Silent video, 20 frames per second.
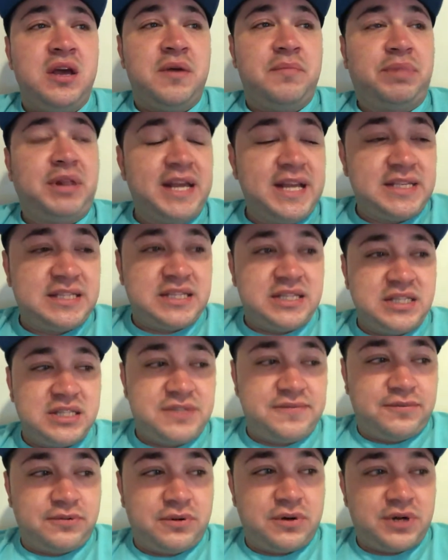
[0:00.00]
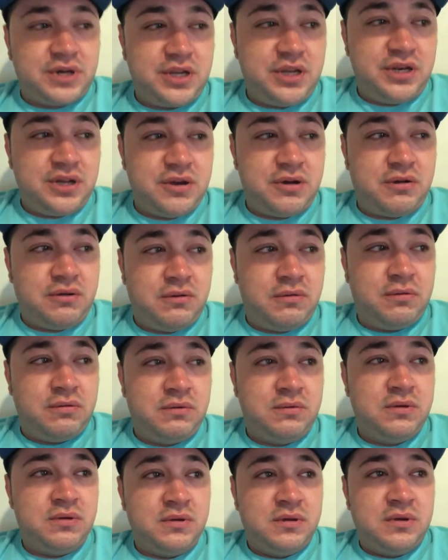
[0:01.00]
places for, you know,
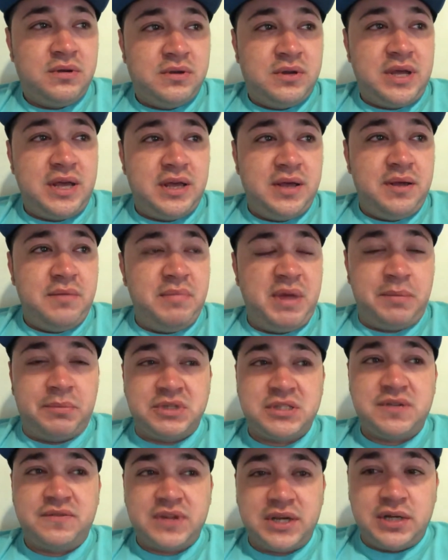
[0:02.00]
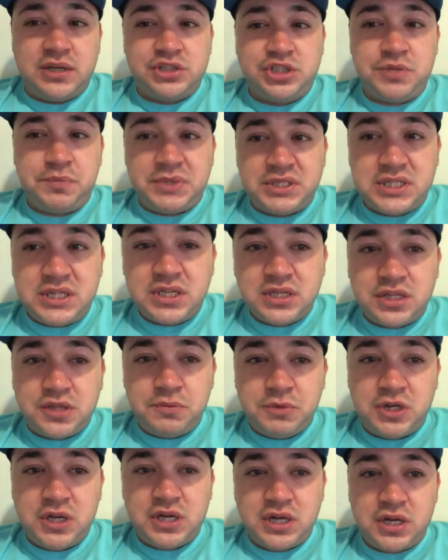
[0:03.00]
members of the LGBT
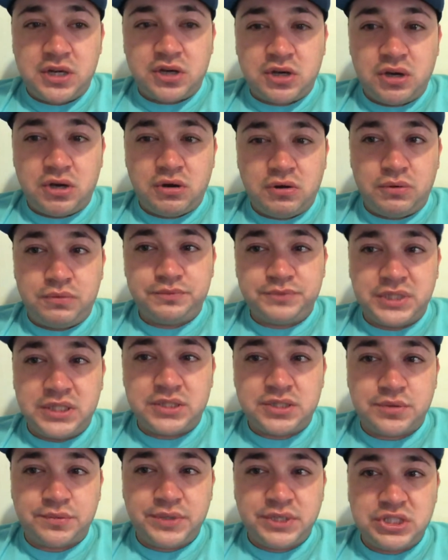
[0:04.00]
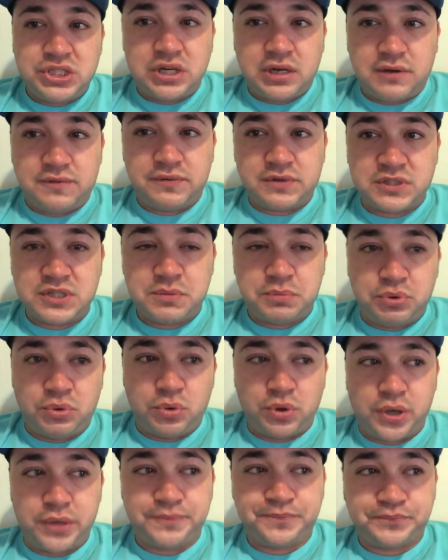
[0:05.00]
community to go and to reach out for
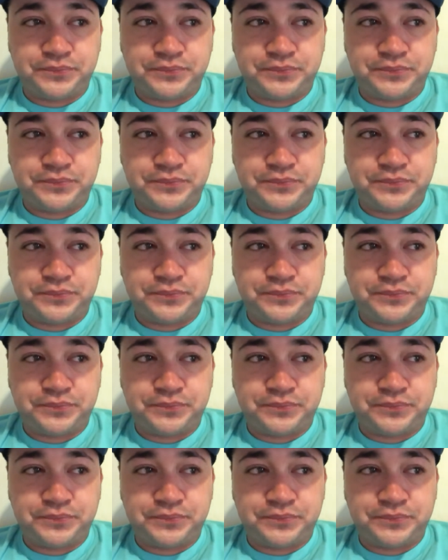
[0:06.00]
support.